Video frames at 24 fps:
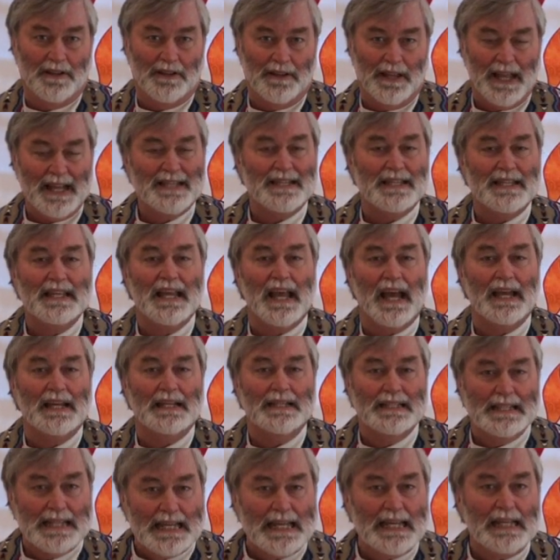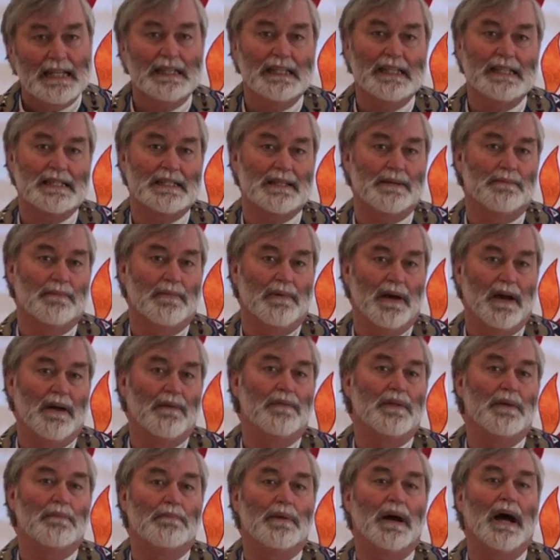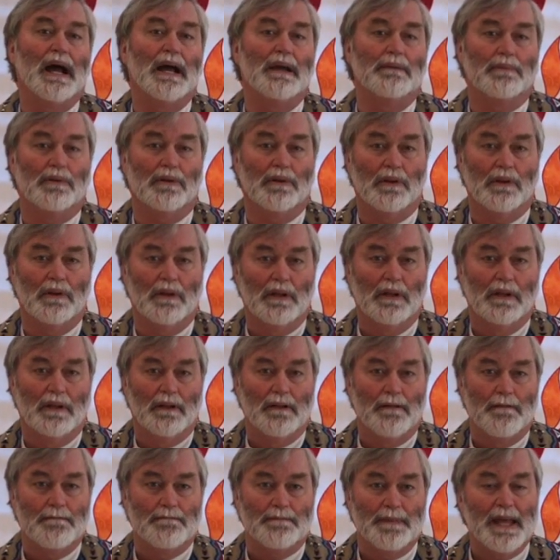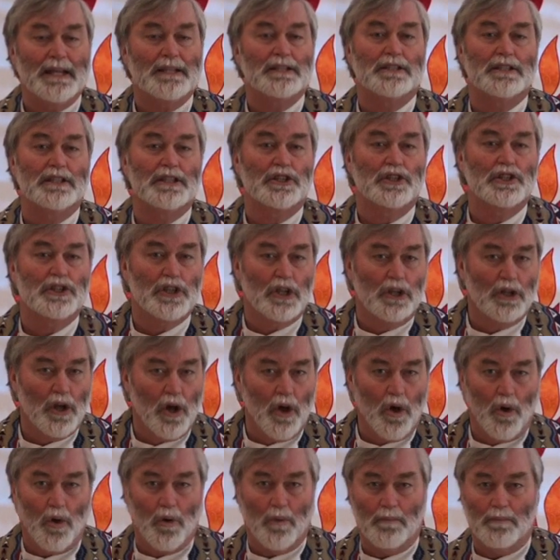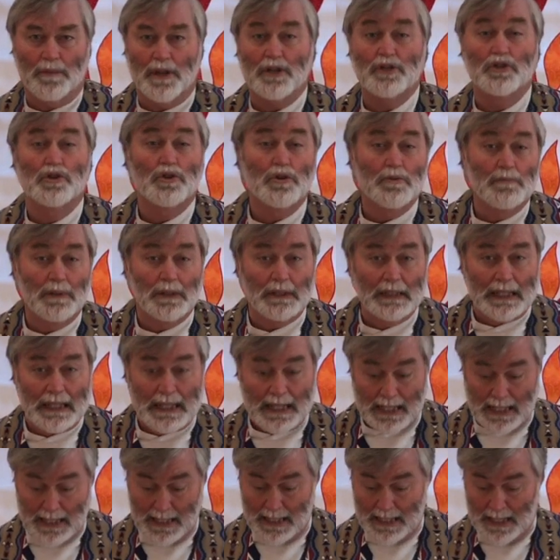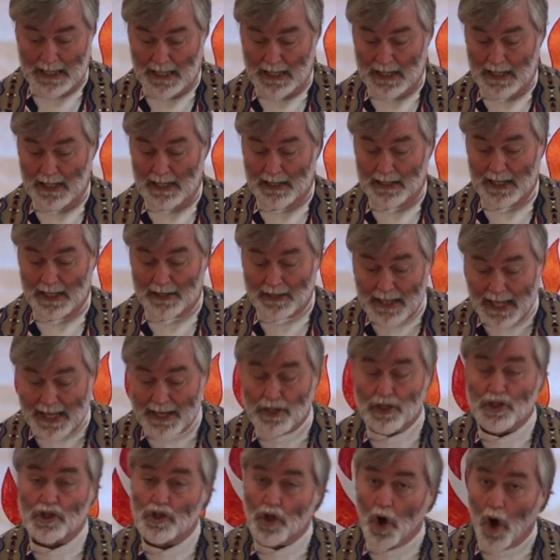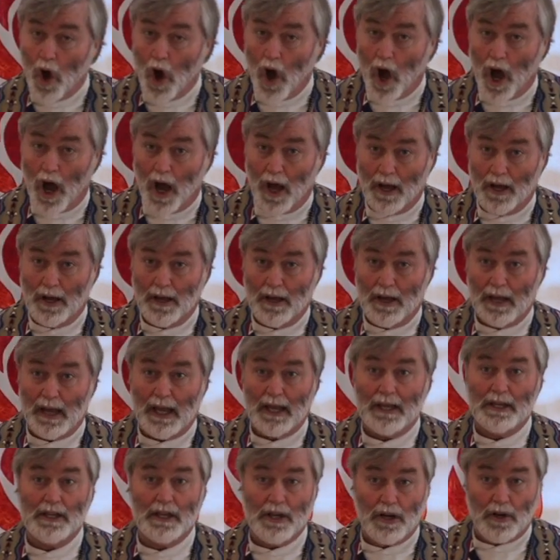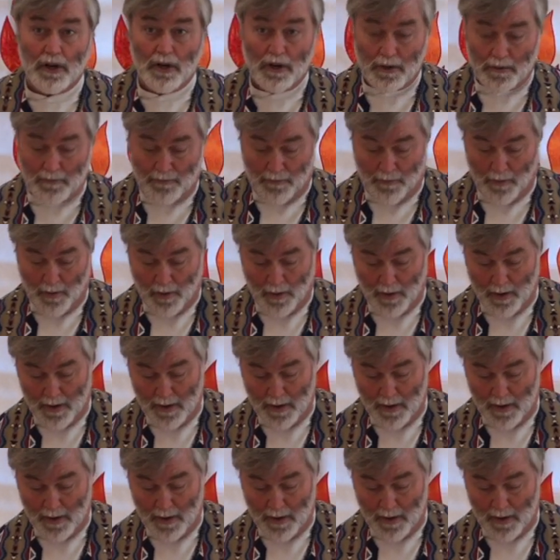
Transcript: That's the idealism of the Bible. That's the shalom, the jubilee that they saw and yearned for.